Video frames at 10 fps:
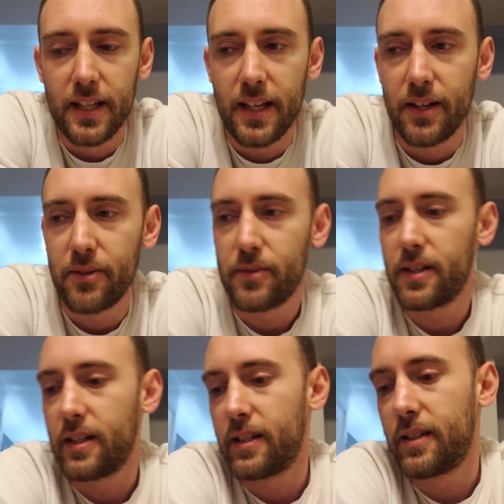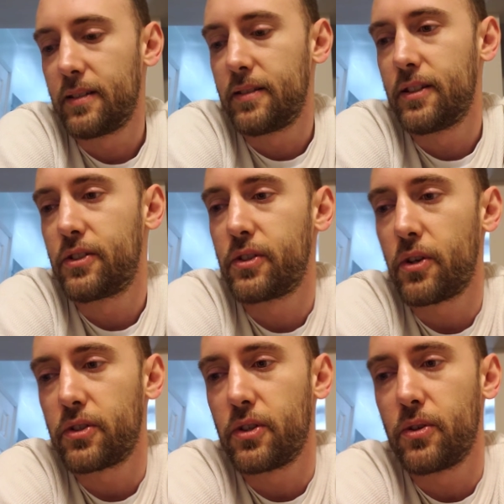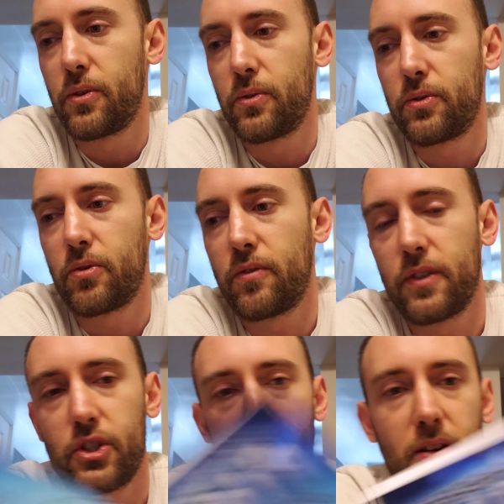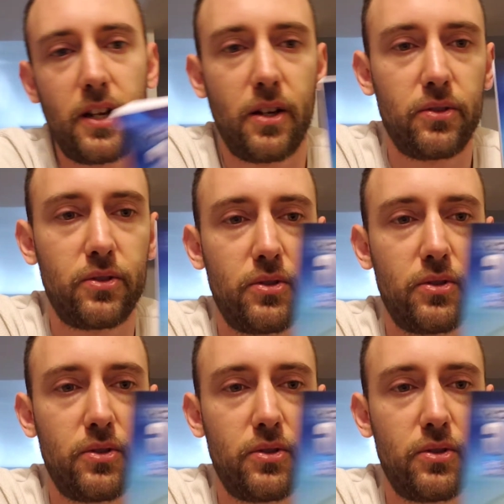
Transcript: Now, uh, this is also sort of a shout out